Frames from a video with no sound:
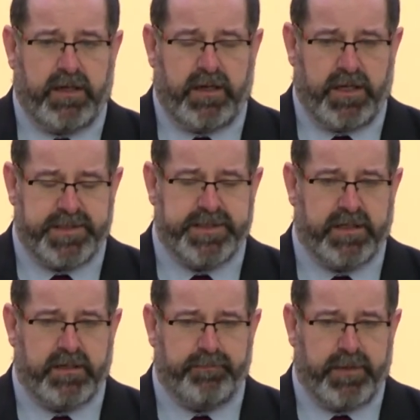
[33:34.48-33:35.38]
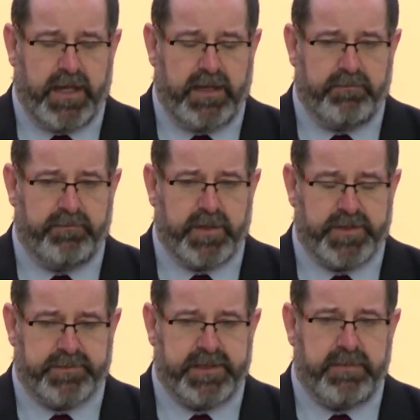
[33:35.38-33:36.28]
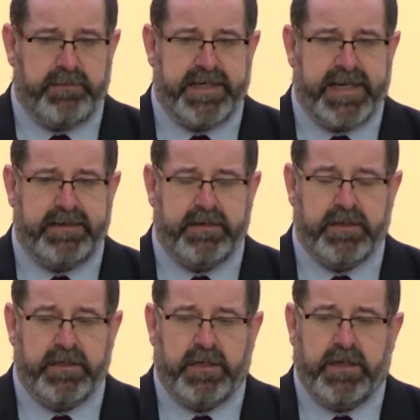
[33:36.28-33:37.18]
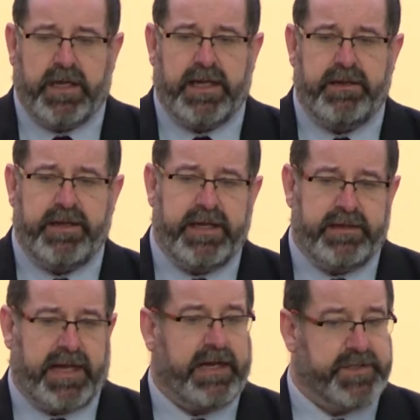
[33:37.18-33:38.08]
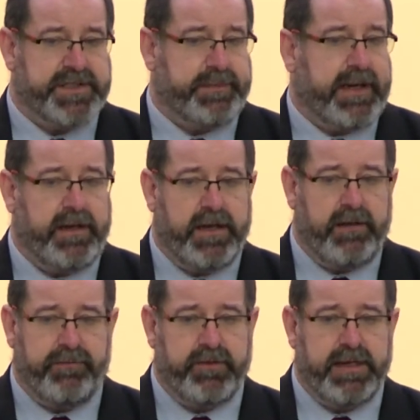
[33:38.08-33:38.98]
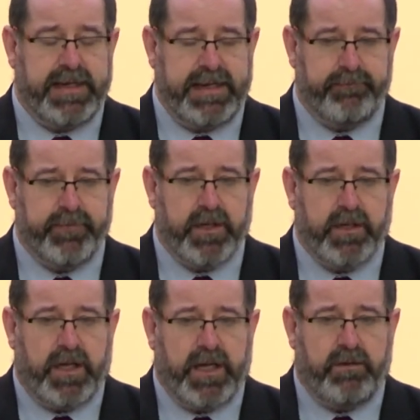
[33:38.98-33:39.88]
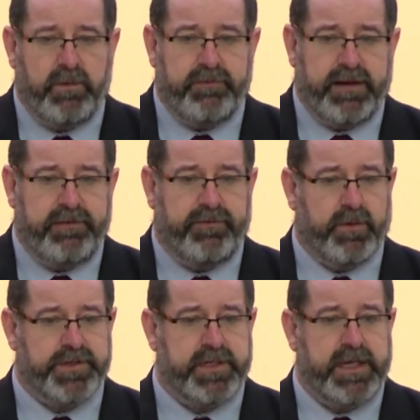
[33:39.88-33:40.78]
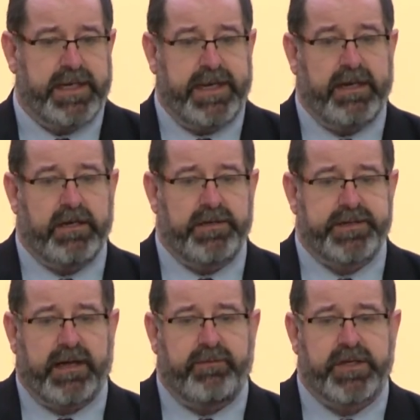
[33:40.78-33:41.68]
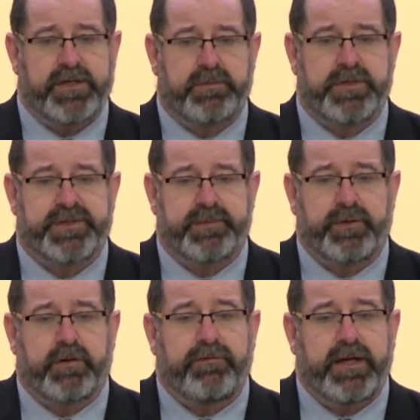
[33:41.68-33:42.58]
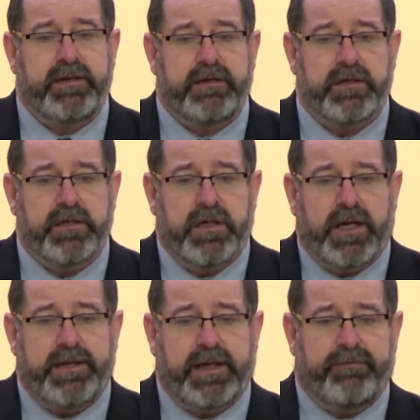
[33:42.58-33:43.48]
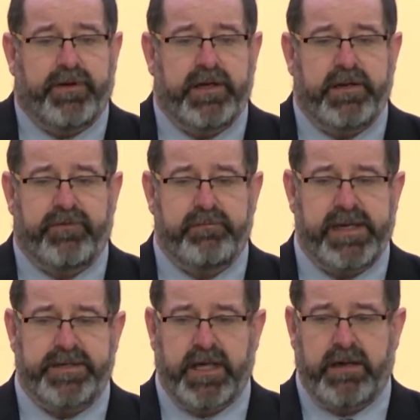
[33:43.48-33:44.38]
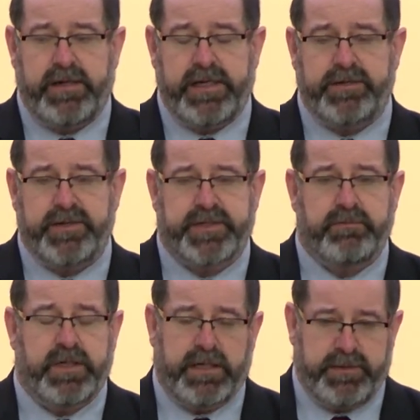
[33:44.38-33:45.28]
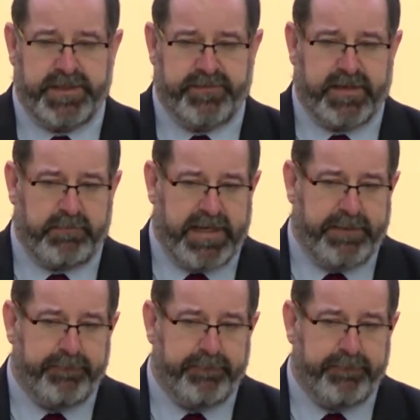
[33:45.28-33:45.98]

hurting her adopted mum and dad, and they'd had just about enough, really. We're very fortunate in England to have the Adoption Support Fund, and that funded for me to go in and do some work with this family.